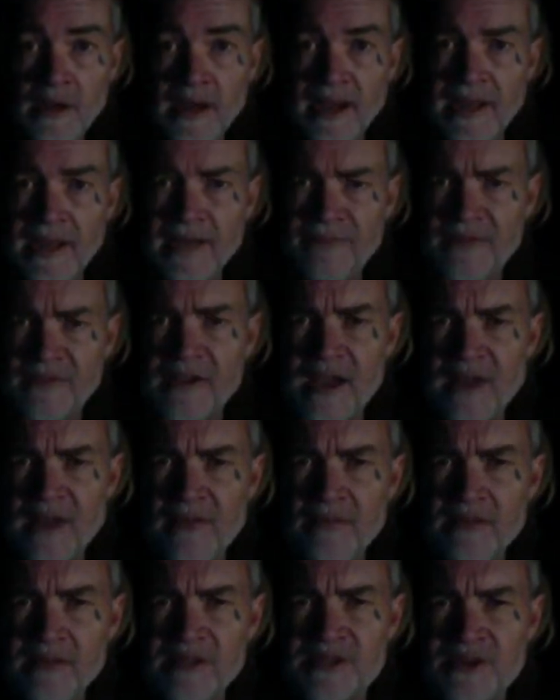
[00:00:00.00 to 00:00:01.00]
And if the
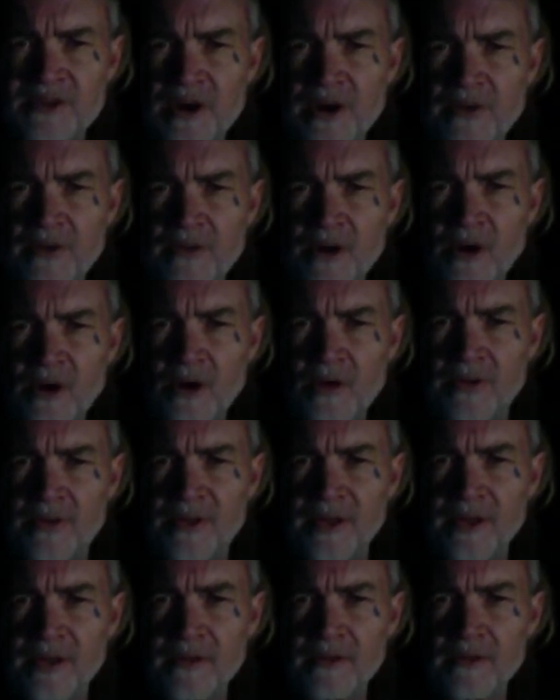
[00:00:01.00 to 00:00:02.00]
government's gone rogue,
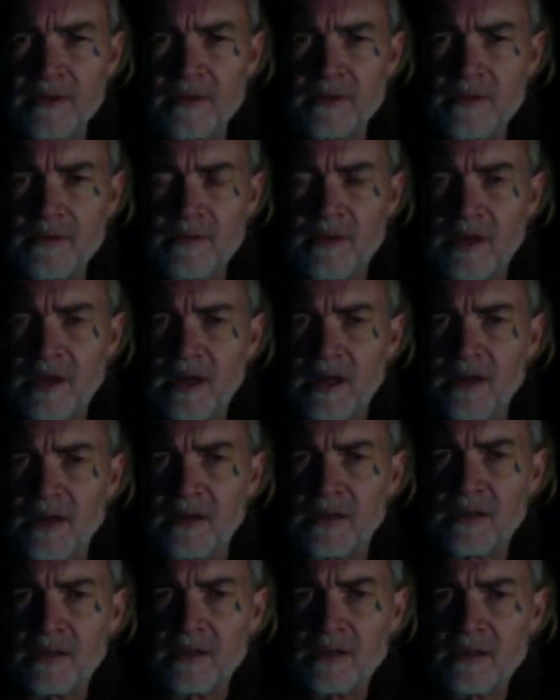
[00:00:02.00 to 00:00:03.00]
then, well,
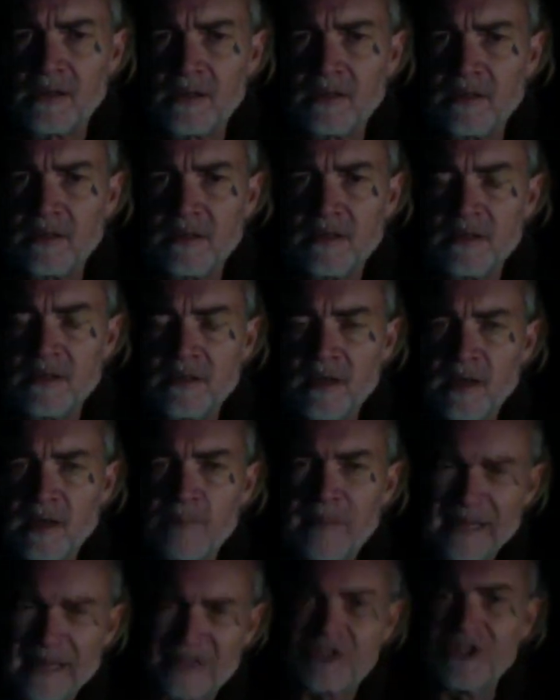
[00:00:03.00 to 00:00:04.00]

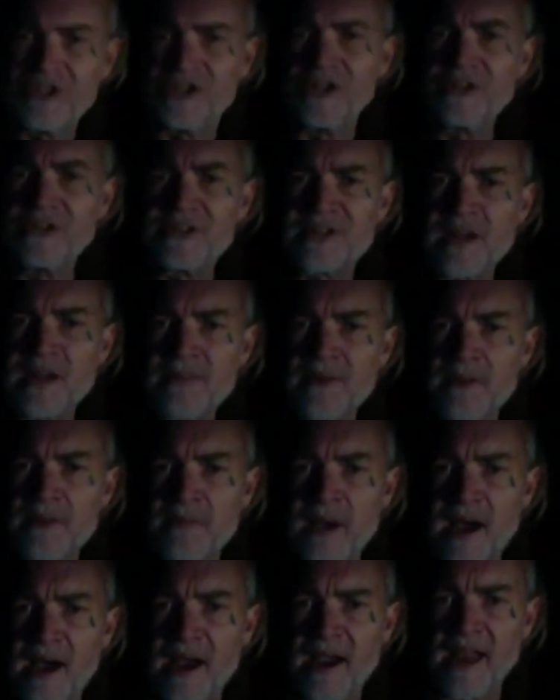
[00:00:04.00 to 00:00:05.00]
best you do something
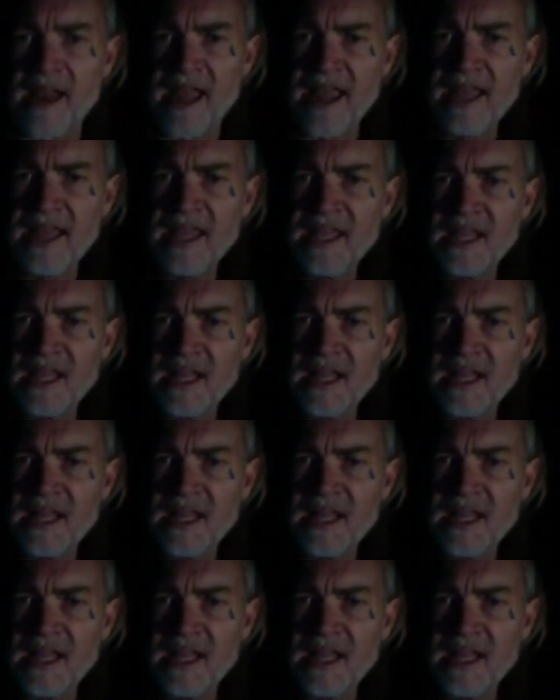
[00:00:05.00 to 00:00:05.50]
about it, eh?